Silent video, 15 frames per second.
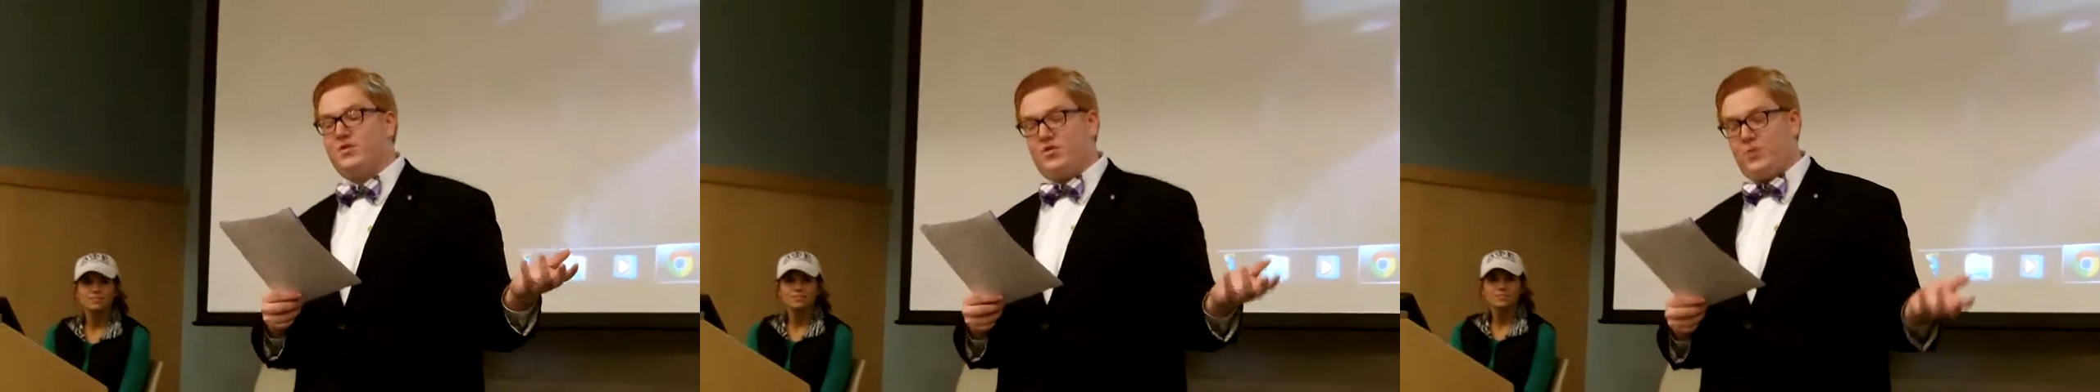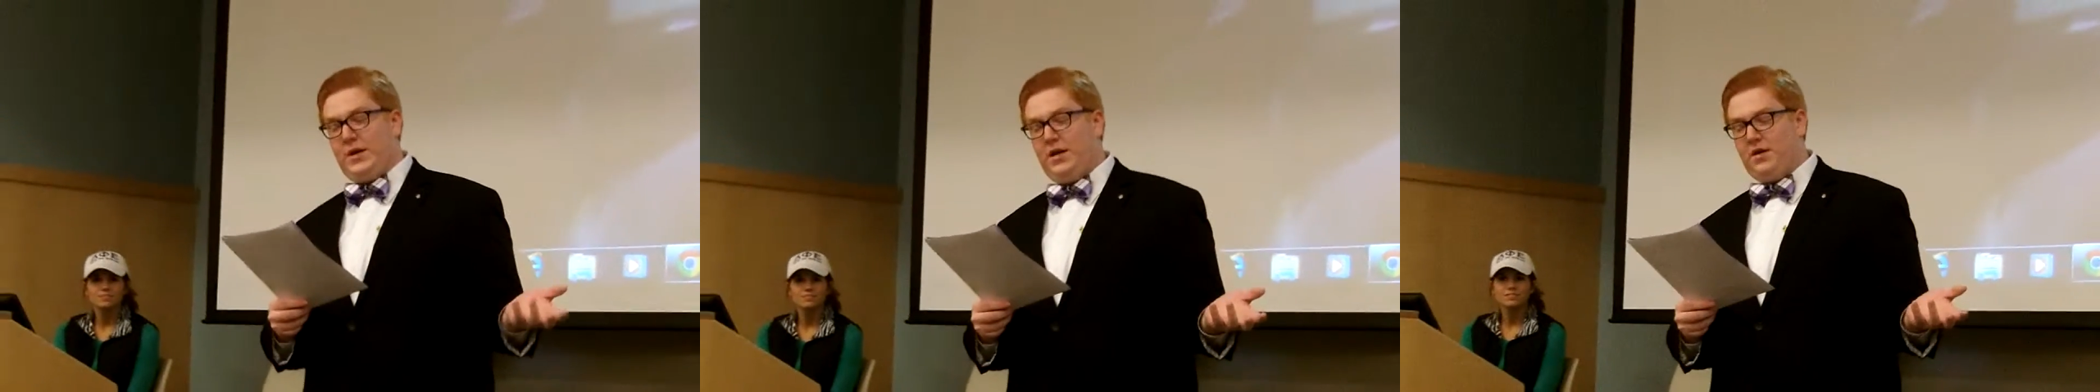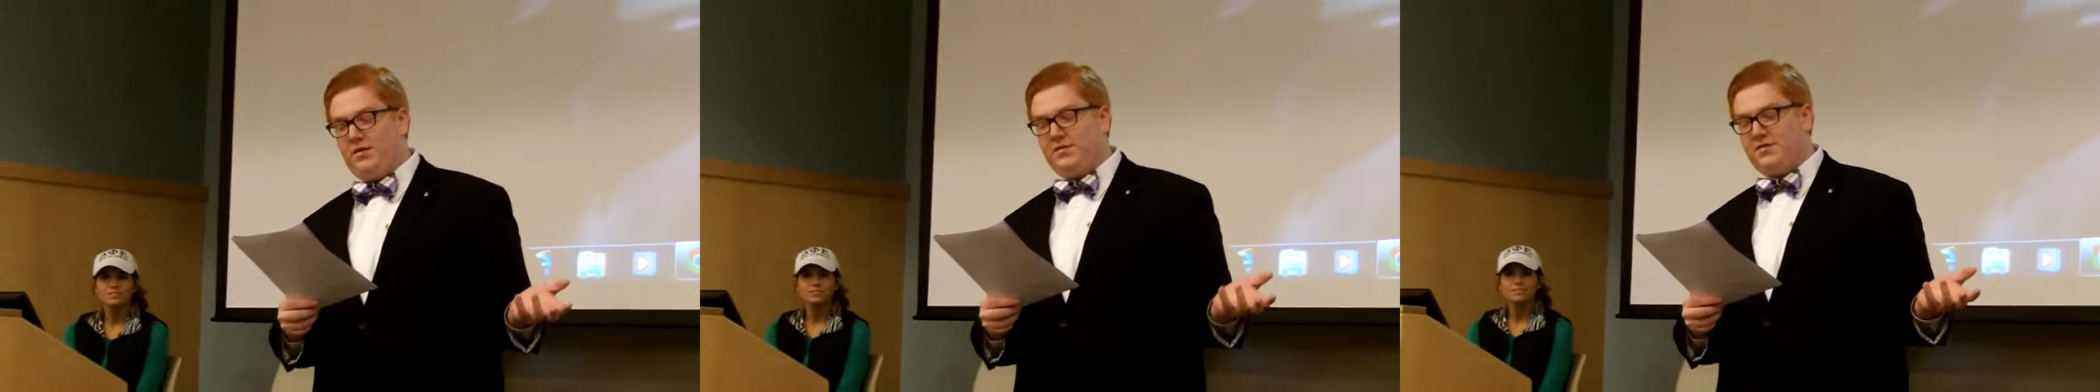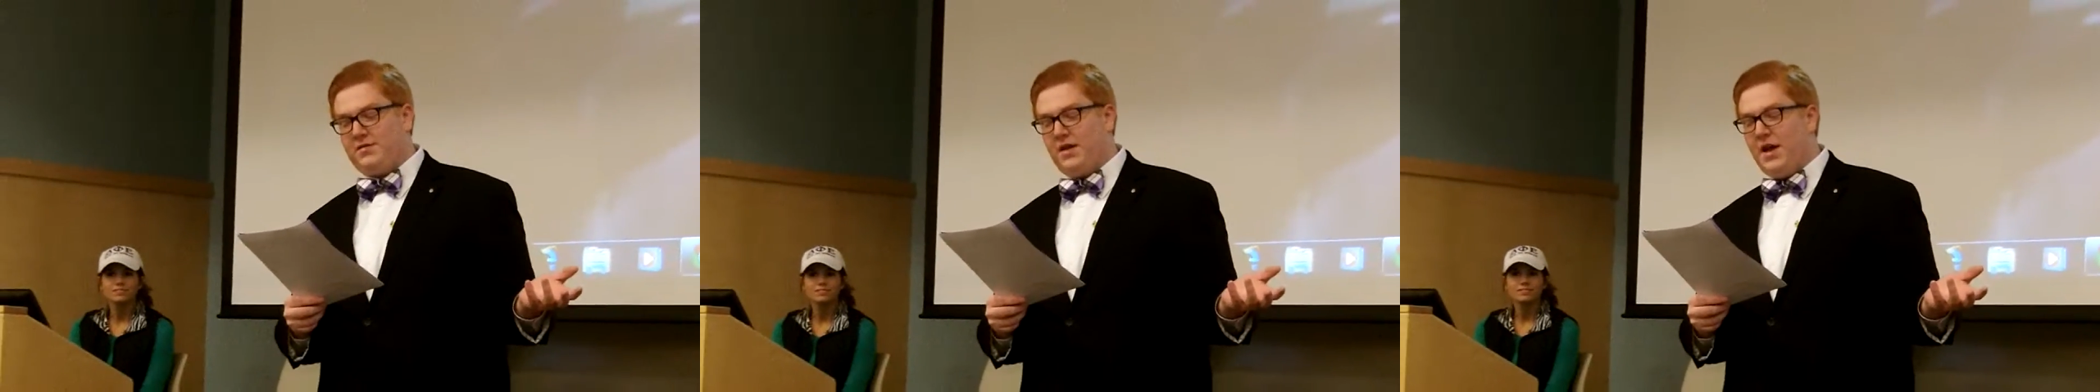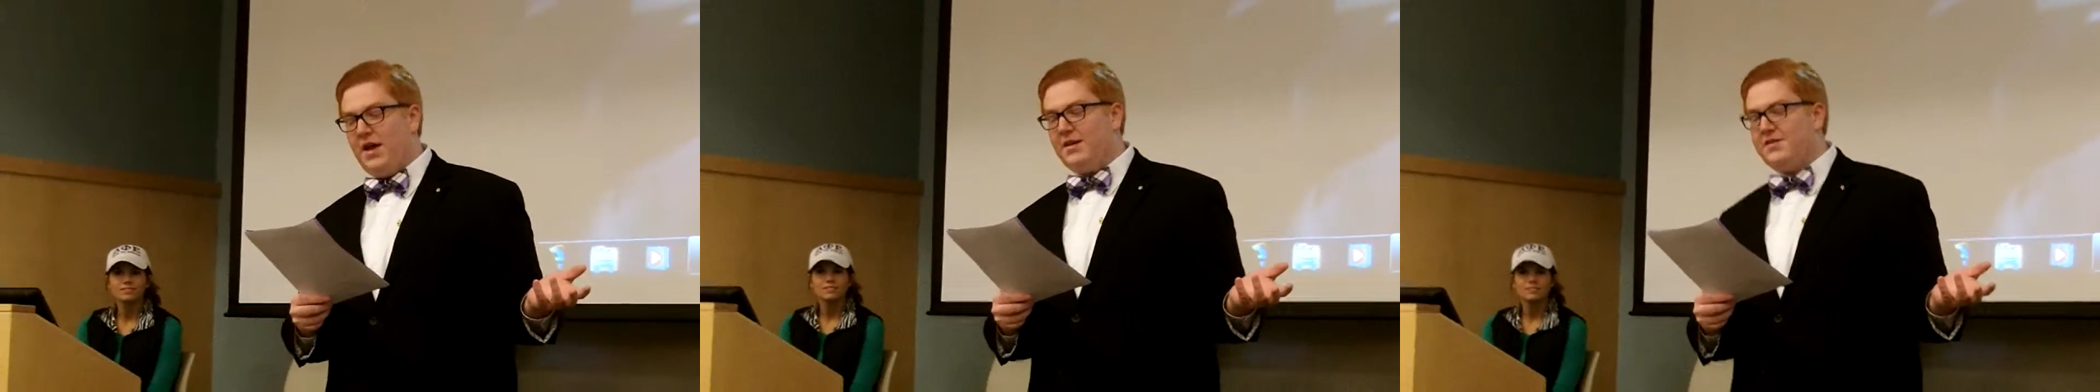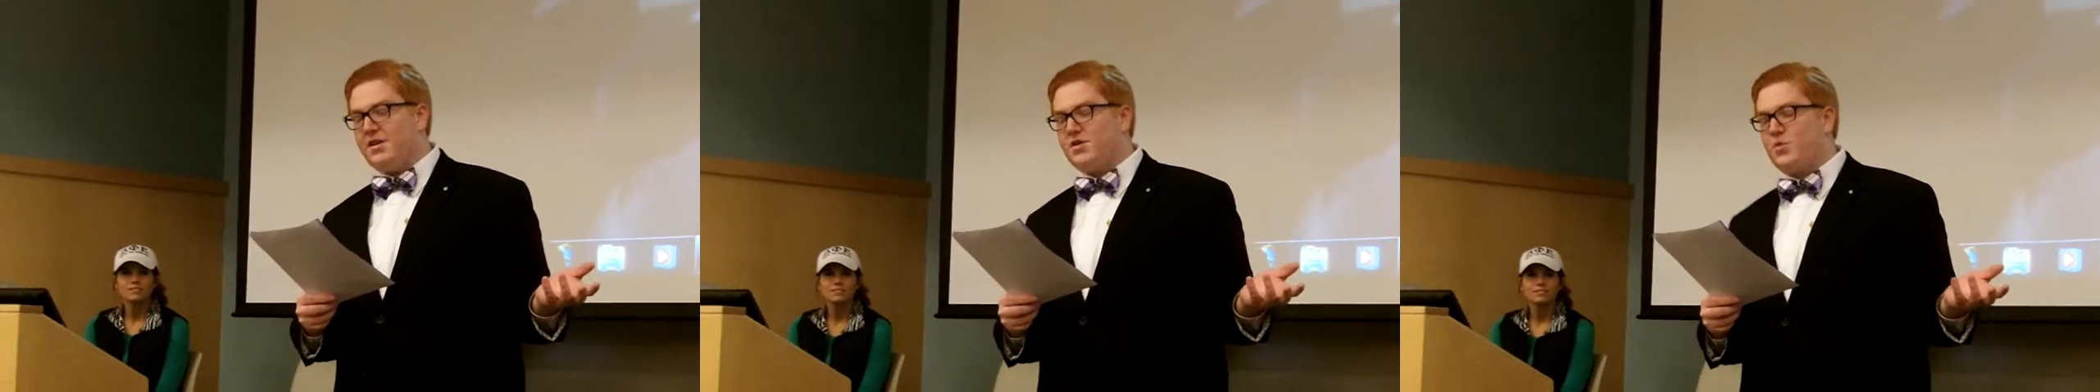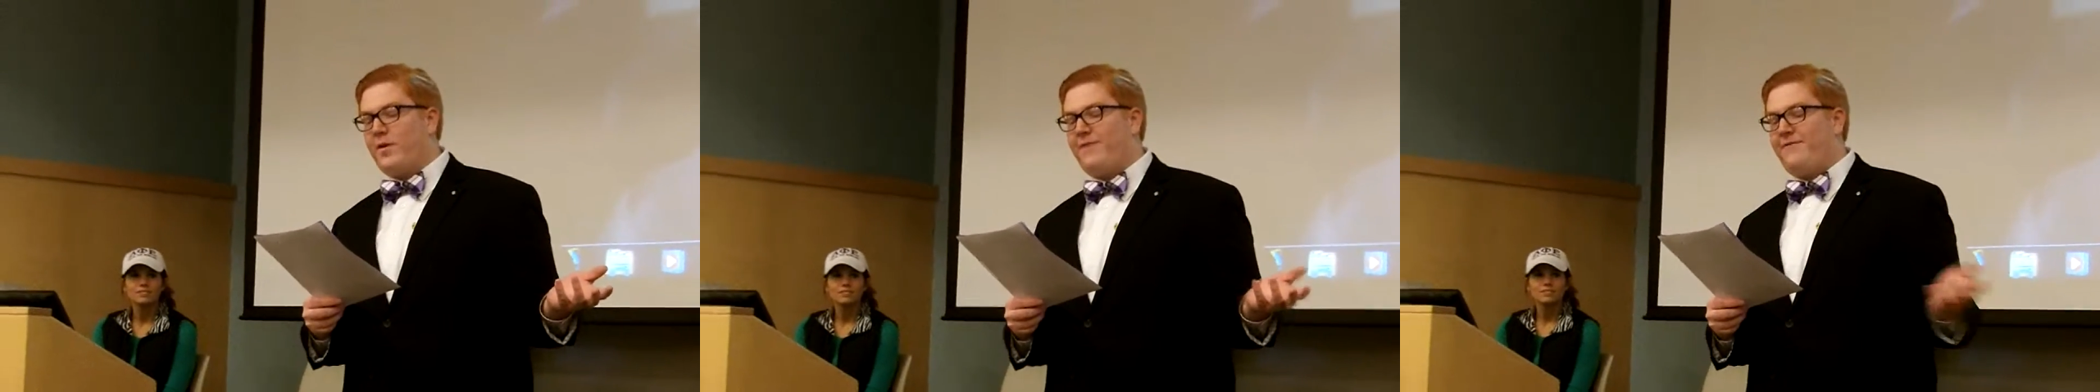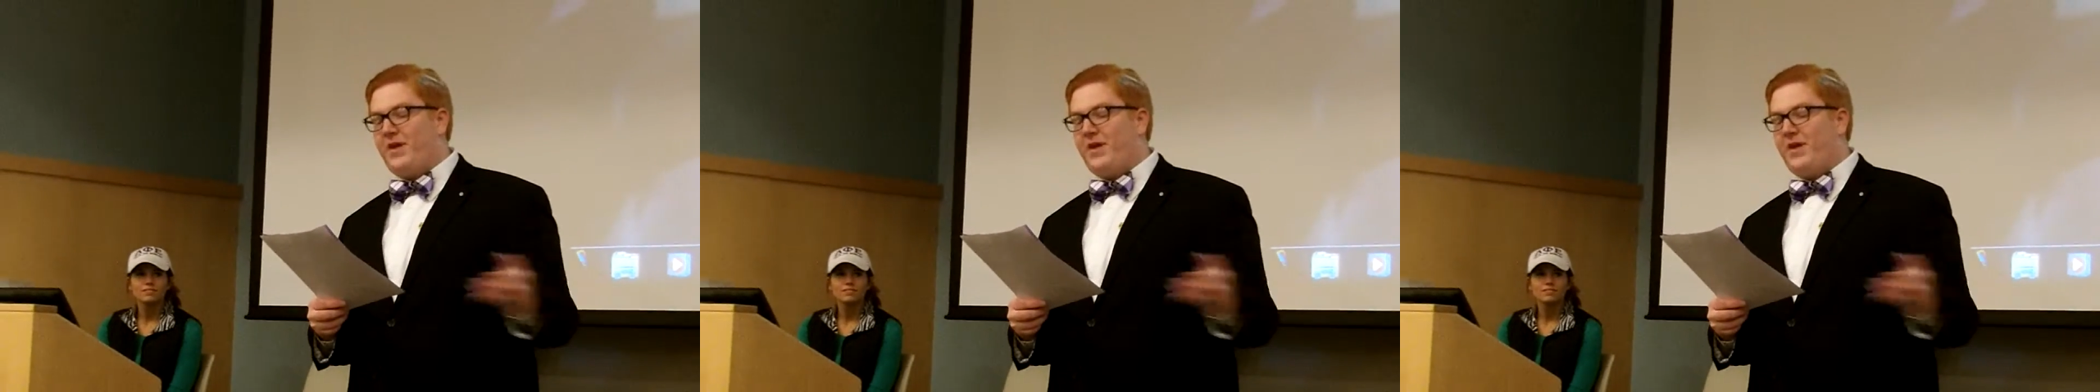their sweethearts, it's also a